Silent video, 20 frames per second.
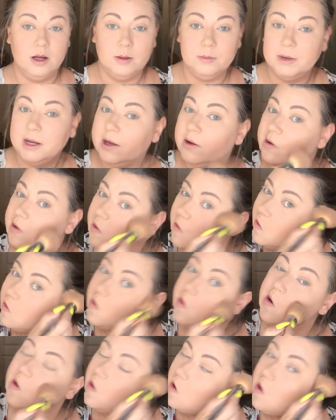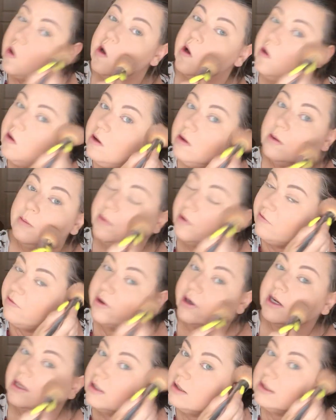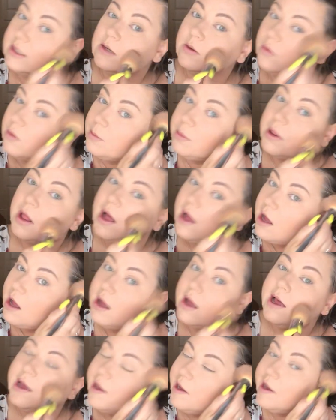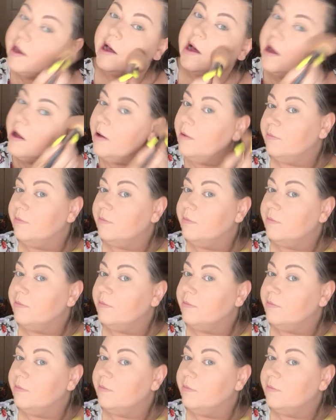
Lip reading: I'm down. But very easy to apply,